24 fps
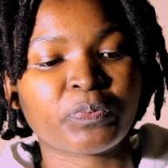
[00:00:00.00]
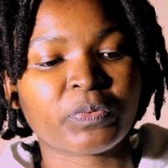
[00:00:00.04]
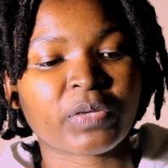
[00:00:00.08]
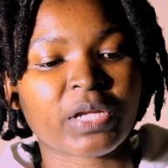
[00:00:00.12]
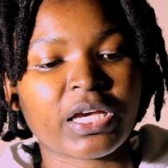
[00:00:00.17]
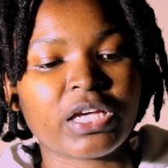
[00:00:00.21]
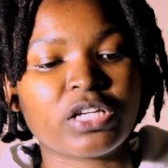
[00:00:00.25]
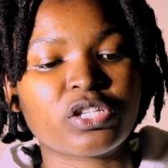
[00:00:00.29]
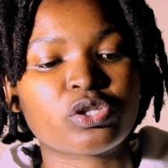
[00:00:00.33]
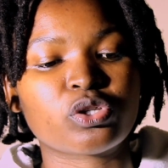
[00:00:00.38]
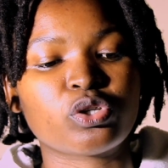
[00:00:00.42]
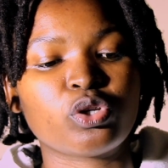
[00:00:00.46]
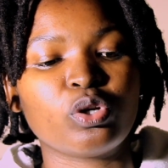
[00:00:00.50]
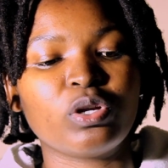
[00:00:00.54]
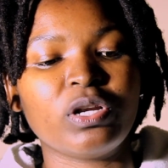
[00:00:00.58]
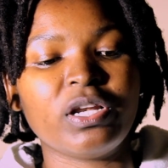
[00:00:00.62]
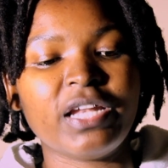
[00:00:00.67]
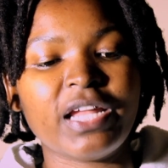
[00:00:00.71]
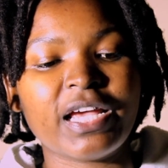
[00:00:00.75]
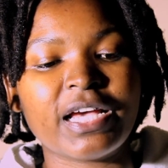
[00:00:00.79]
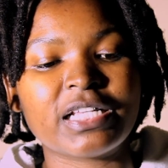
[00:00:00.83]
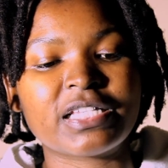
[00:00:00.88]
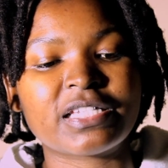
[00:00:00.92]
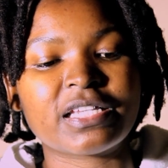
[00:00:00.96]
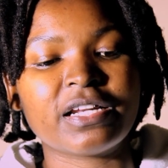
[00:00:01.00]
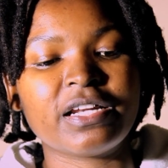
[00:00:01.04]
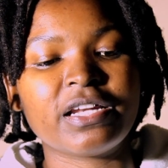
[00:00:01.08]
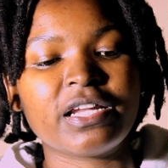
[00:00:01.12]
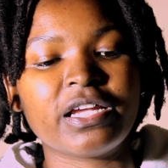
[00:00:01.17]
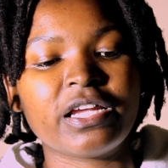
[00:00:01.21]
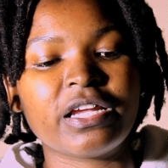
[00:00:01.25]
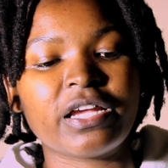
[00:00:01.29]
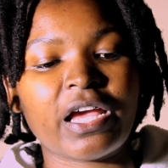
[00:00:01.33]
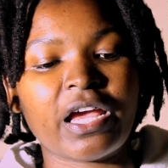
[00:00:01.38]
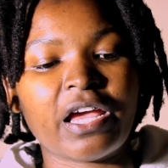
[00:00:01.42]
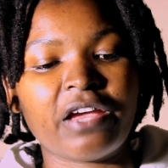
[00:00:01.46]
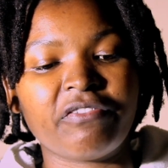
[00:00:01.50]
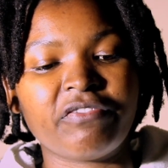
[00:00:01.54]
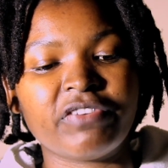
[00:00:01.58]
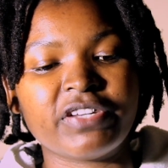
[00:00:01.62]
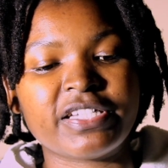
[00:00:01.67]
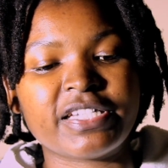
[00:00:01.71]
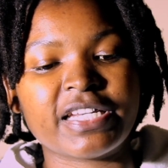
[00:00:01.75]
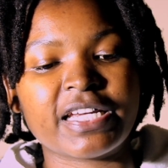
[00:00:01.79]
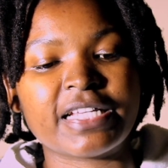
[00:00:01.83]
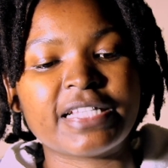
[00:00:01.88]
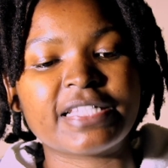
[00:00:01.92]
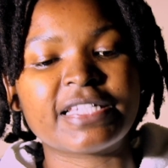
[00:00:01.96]
exculpatory
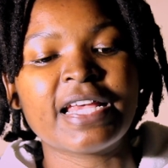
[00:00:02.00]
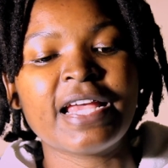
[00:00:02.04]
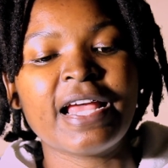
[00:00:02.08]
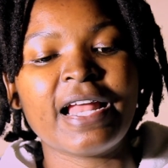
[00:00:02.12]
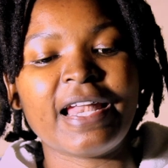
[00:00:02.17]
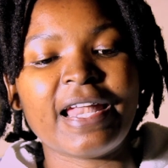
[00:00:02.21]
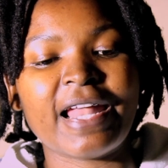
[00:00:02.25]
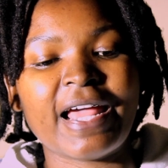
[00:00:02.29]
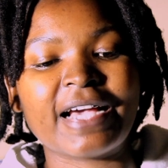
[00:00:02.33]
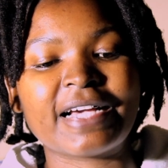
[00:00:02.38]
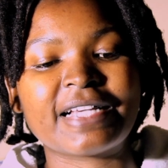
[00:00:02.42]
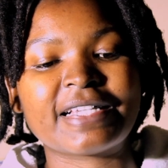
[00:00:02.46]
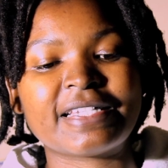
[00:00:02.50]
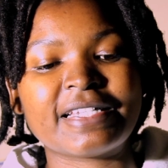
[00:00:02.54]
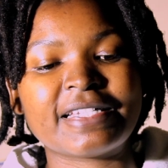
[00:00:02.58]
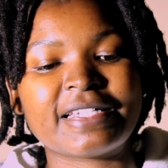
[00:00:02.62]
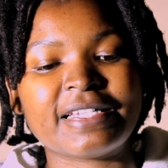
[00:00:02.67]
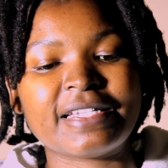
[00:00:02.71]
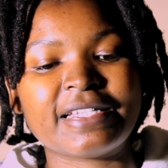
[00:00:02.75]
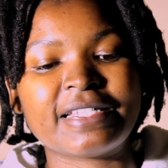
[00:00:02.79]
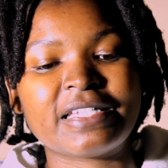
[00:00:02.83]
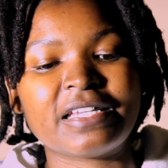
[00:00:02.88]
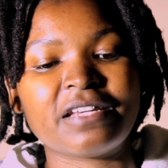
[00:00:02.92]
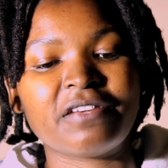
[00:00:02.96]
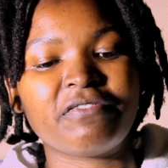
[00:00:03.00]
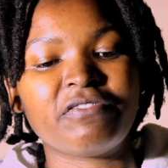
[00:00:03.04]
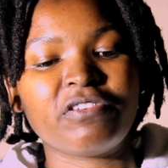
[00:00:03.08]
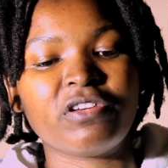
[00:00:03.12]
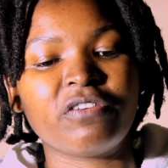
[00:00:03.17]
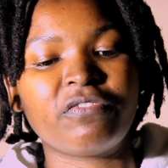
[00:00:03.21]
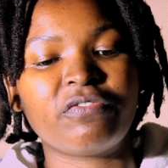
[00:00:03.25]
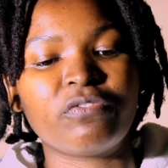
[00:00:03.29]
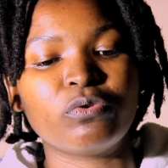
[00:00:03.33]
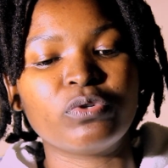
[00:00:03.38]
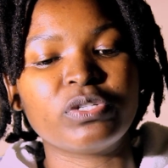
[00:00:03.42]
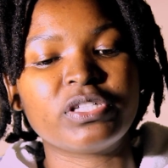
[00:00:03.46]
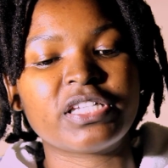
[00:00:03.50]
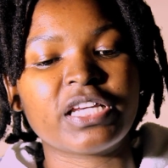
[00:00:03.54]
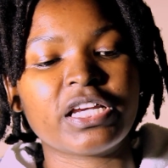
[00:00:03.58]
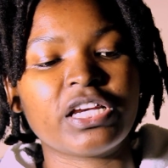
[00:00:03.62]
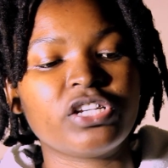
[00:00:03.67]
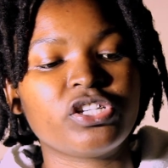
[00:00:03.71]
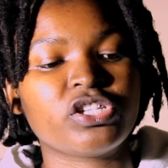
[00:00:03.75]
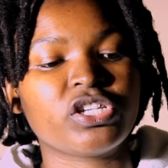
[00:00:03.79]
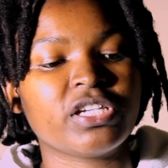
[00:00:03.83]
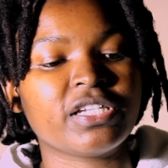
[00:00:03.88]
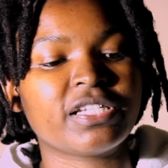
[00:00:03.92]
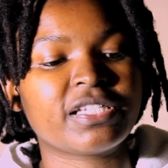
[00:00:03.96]
evidence like CCTV
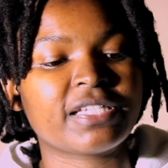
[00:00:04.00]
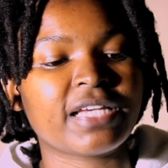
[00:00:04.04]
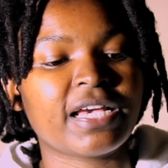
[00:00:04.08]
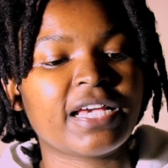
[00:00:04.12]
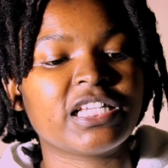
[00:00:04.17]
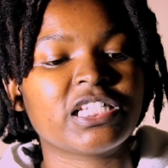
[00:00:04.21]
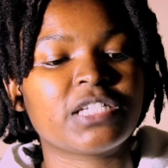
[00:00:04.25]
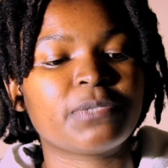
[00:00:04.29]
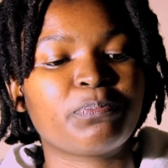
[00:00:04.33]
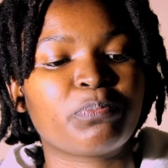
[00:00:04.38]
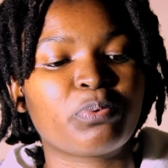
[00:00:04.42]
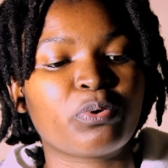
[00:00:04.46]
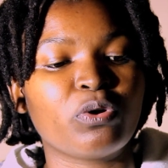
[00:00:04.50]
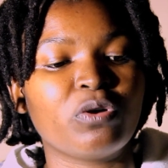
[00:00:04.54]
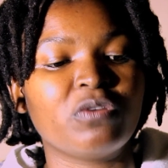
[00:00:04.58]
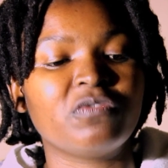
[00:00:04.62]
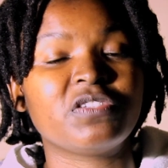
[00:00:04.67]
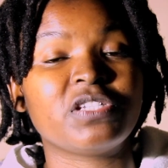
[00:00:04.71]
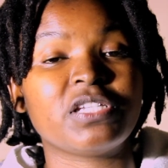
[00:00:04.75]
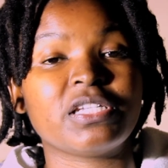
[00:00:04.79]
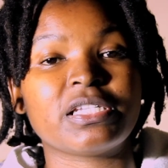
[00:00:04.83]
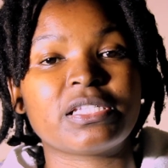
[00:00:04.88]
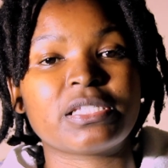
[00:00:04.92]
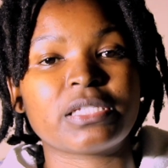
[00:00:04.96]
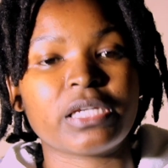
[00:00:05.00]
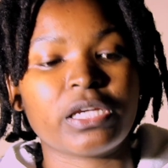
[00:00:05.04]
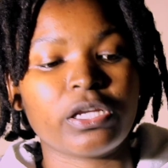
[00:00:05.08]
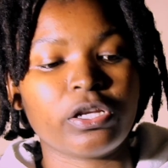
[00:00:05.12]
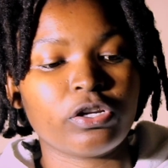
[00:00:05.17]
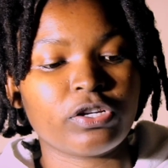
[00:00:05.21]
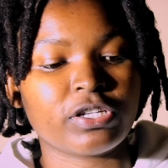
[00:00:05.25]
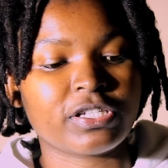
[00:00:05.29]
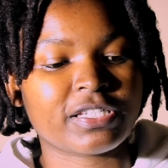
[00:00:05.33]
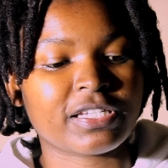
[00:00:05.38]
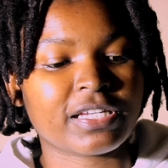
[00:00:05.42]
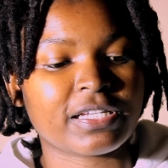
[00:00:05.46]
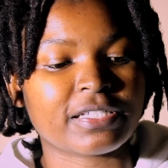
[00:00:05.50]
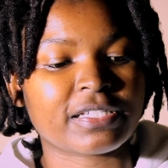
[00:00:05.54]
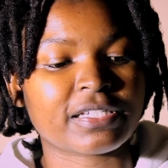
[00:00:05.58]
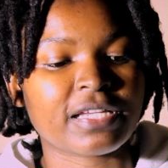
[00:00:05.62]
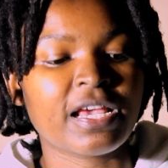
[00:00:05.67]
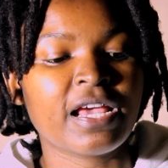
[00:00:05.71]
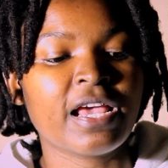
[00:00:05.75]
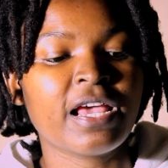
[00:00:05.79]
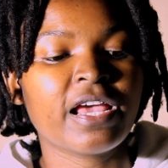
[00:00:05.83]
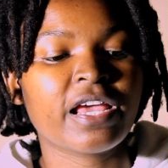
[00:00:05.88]
footage he says proves his innocence.